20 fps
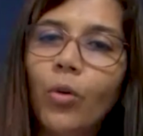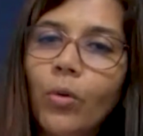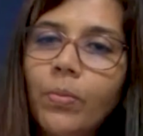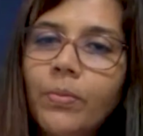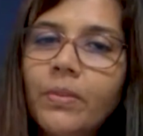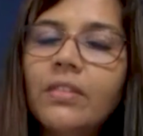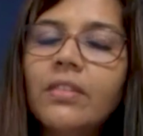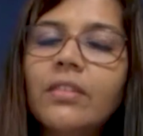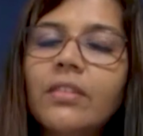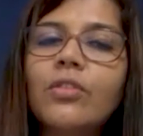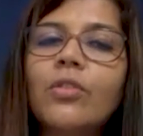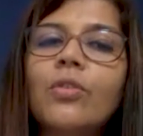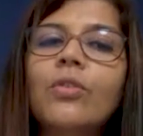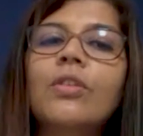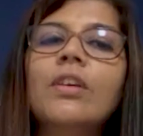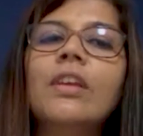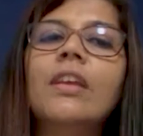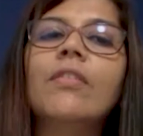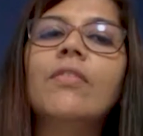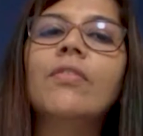hope this is
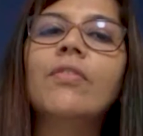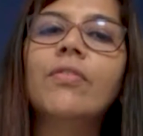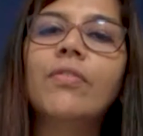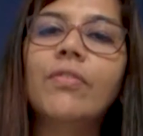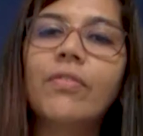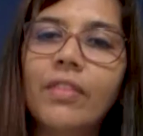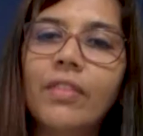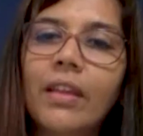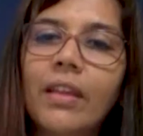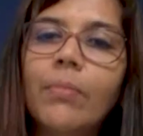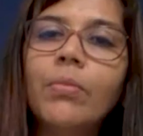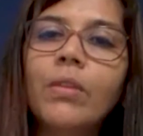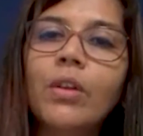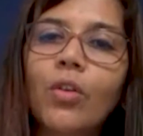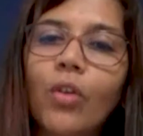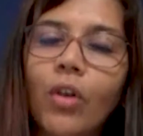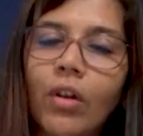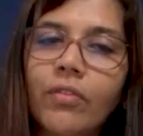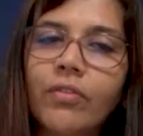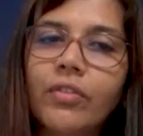going to give them the
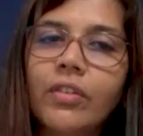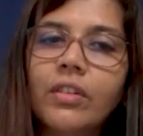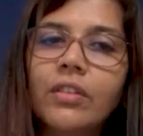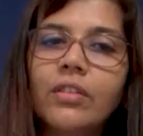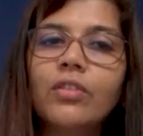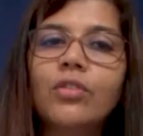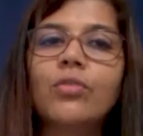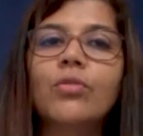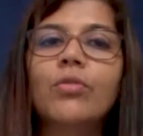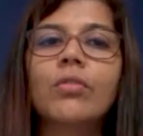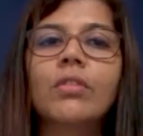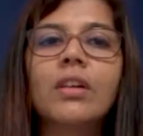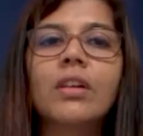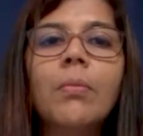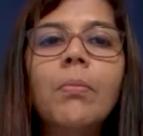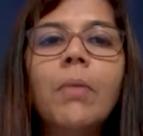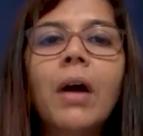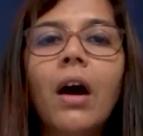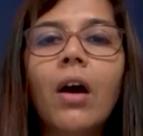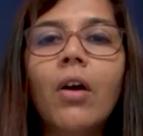confidence to
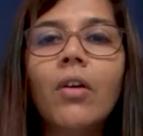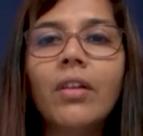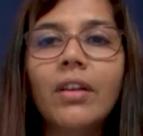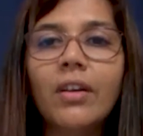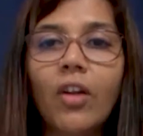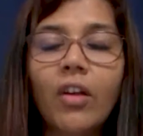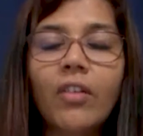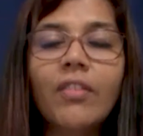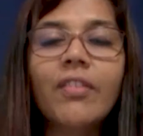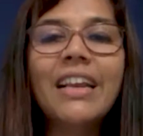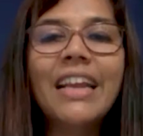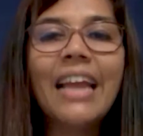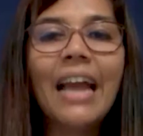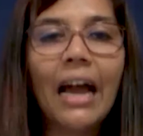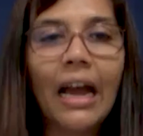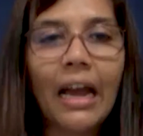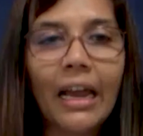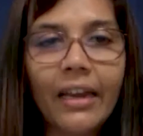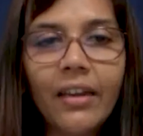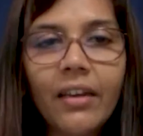come out and not really
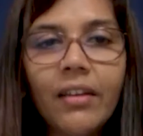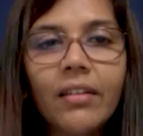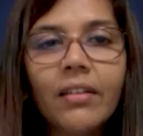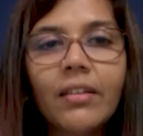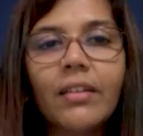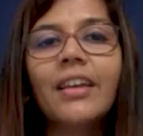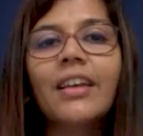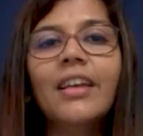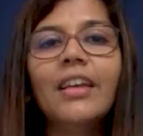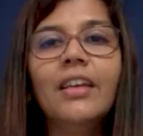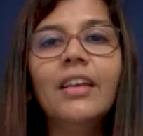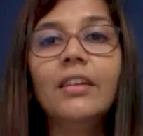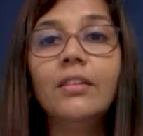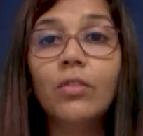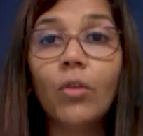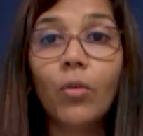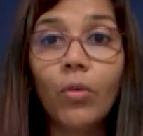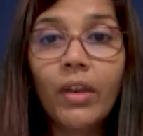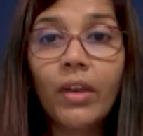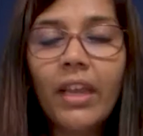hide it. It's
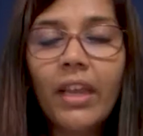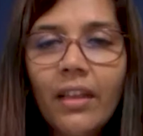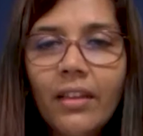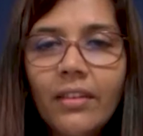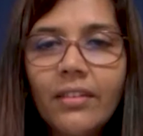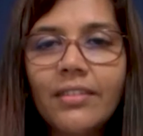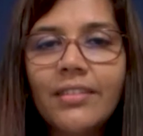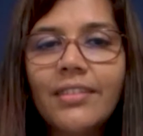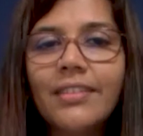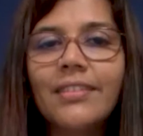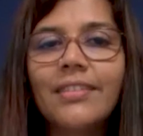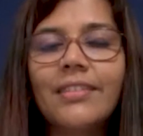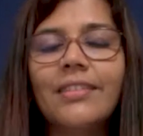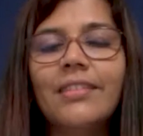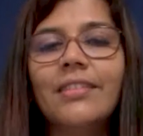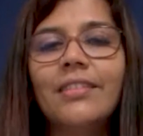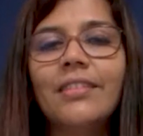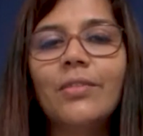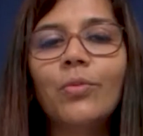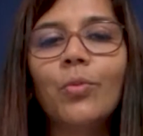okay. This
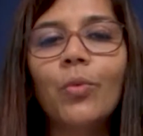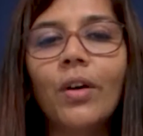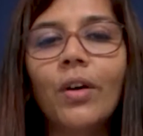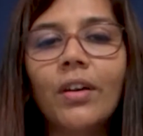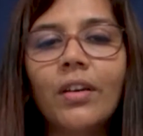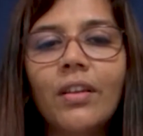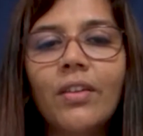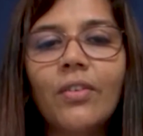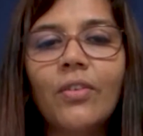is what,